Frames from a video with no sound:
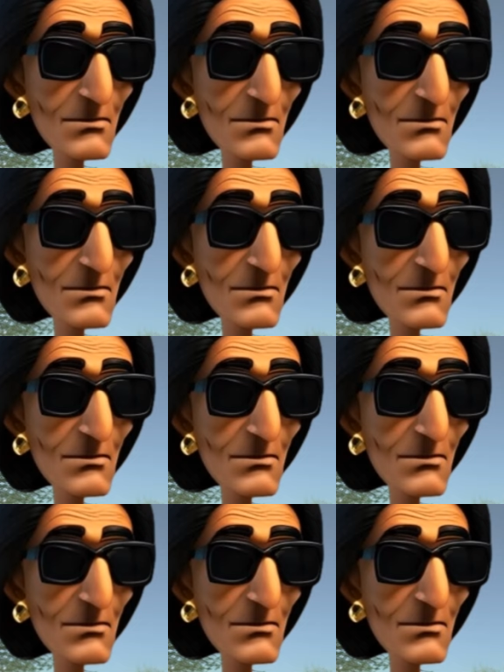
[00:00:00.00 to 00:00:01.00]

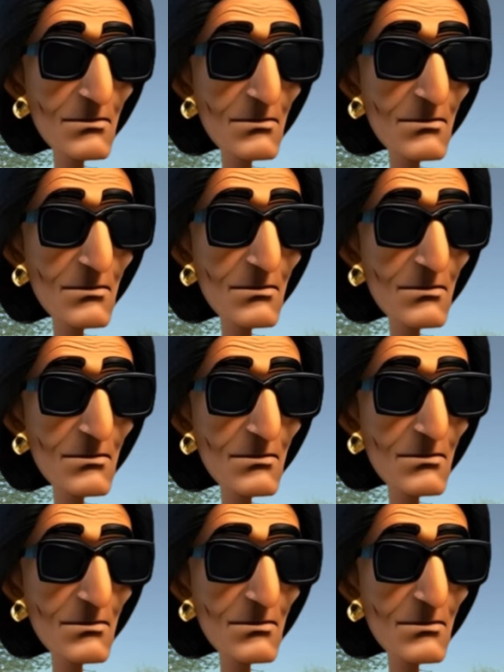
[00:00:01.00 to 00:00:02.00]

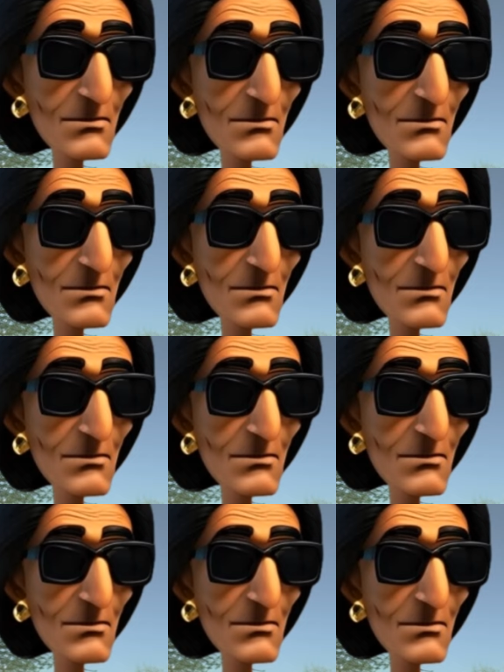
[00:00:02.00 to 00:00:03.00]

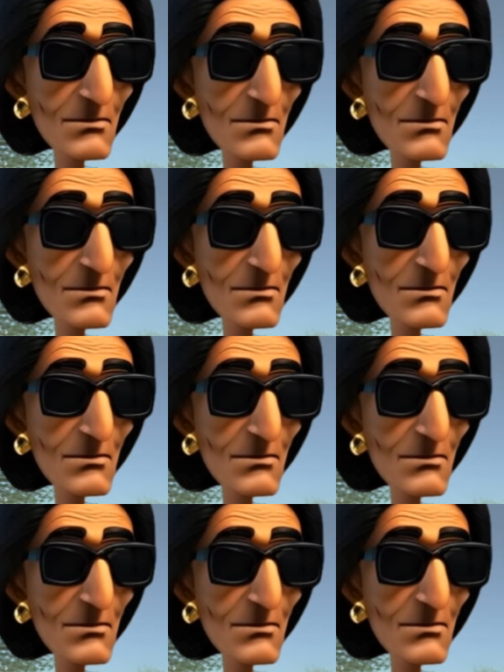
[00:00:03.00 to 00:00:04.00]

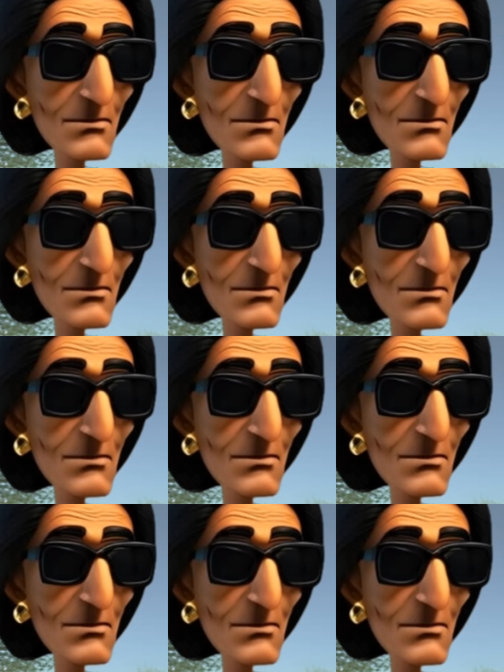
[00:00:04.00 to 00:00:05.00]

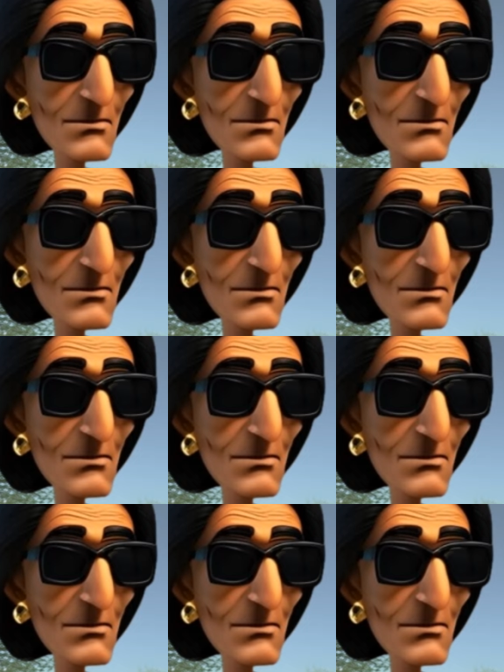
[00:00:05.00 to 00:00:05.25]
Nobody speaks.